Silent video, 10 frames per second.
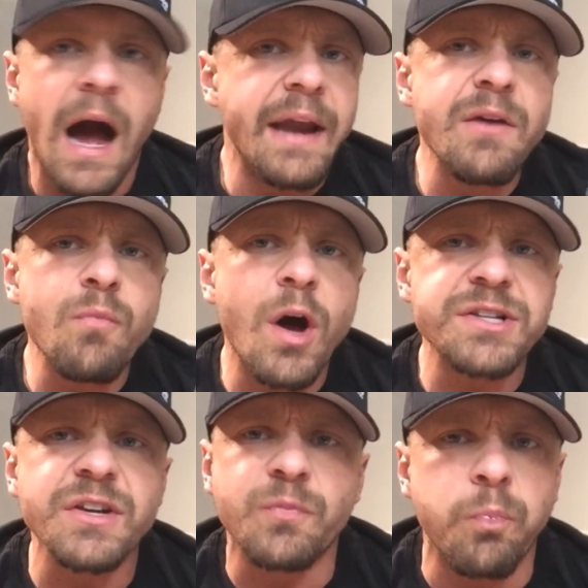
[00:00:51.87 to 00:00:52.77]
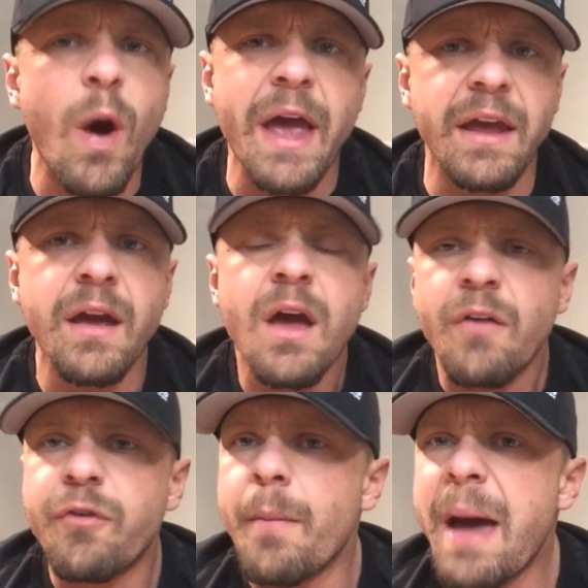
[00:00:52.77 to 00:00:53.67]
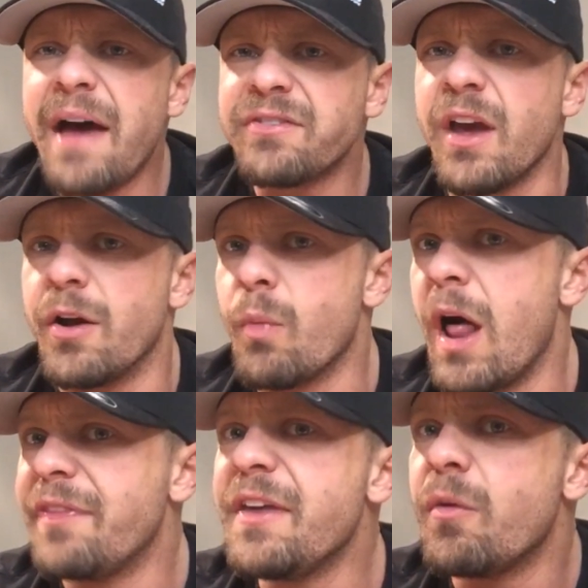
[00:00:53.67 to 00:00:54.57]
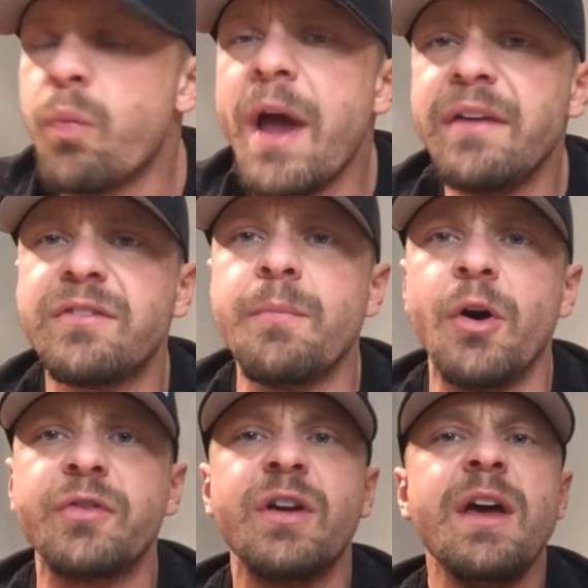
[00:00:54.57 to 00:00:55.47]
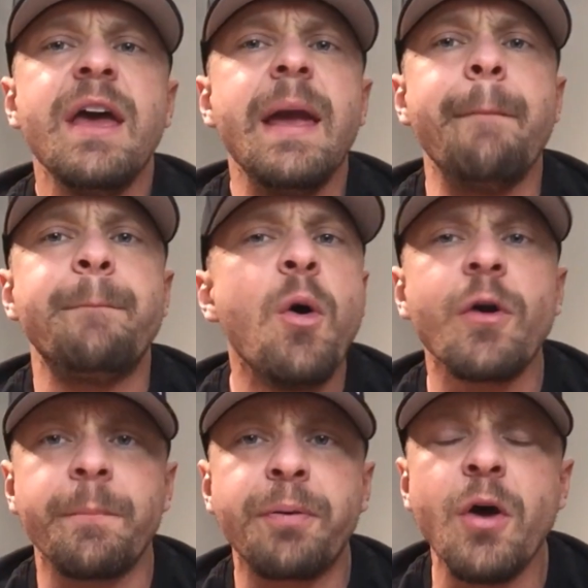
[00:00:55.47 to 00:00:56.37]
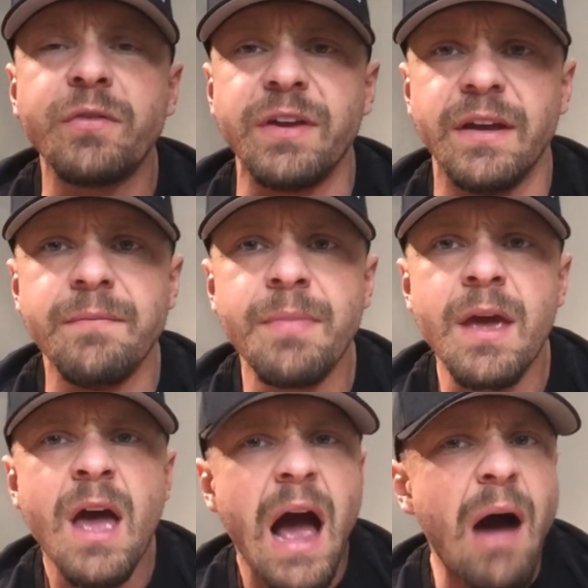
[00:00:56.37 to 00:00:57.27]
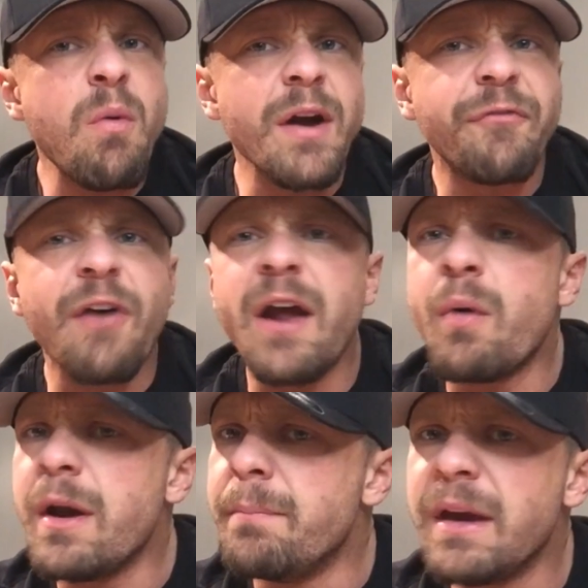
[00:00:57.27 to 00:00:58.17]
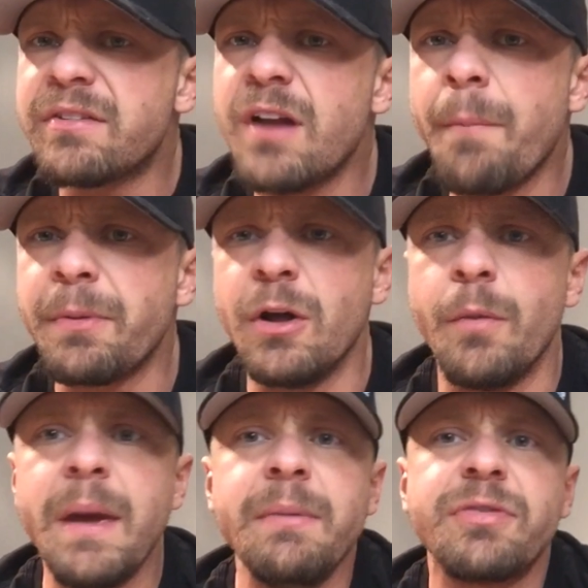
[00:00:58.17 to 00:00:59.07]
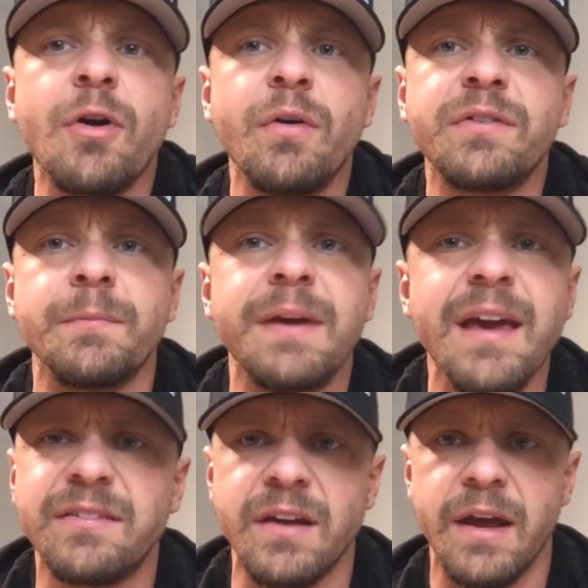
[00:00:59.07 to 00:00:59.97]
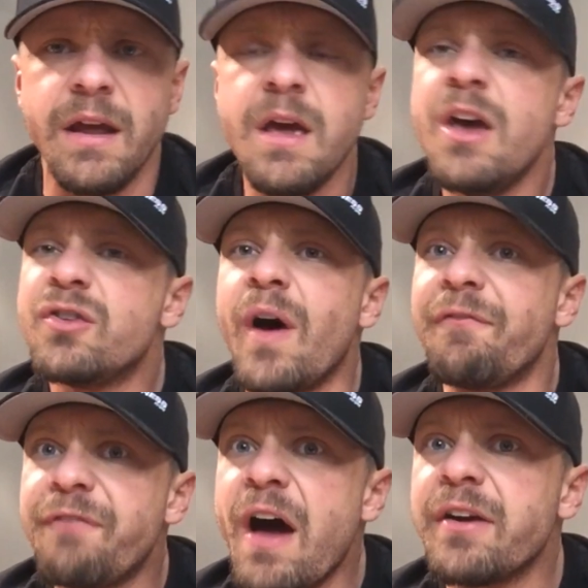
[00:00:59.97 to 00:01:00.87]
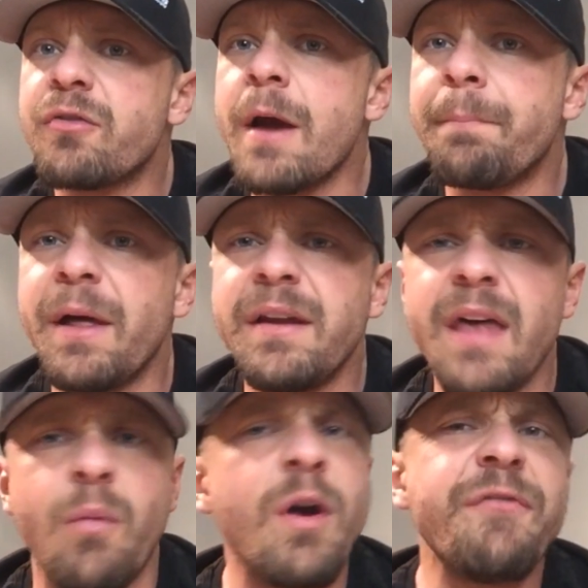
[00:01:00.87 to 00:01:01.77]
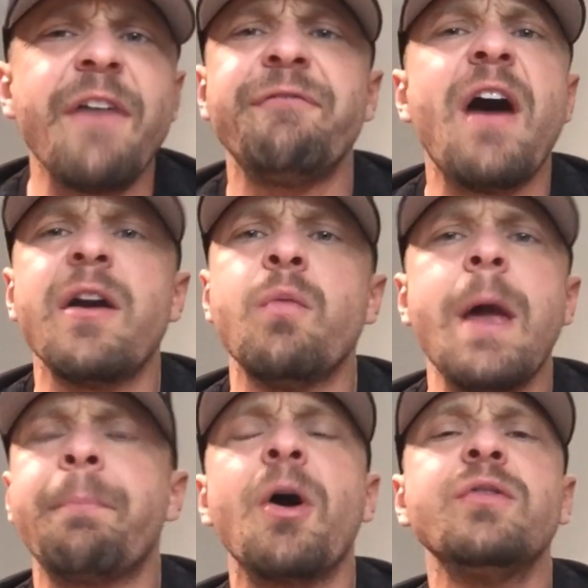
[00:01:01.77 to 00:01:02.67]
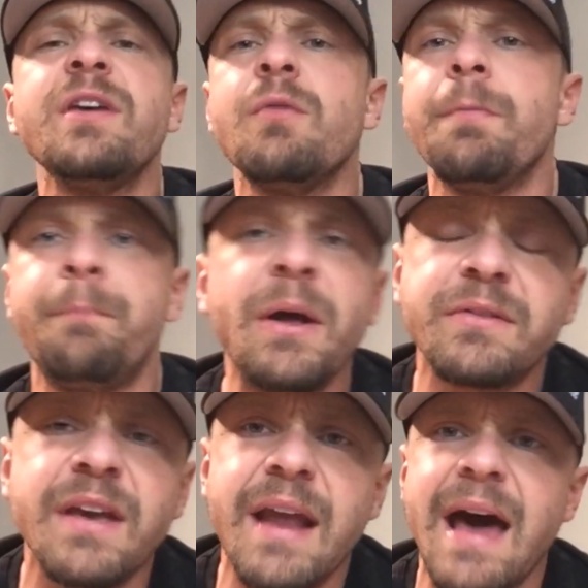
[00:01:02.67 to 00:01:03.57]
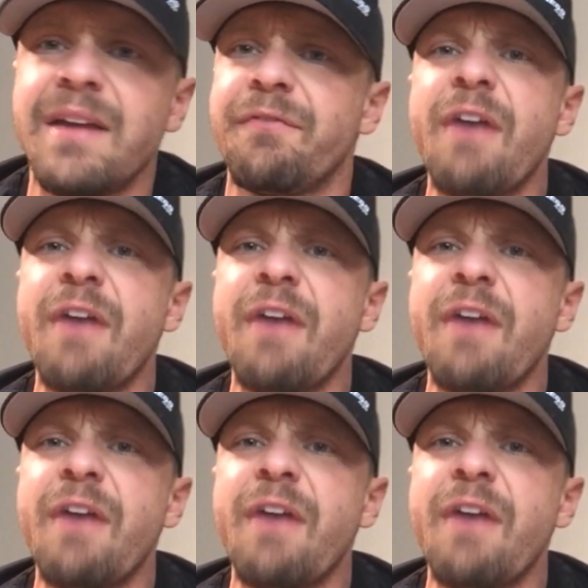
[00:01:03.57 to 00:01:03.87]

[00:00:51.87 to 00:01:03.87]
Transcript: I didn't want just whey for a mass gainer. While I think whey is the most important protein, I wanted to find a way to mix it up a little, maybe throw in some caseinate. So I found a great blend of that. What if I found a whey protein with built in added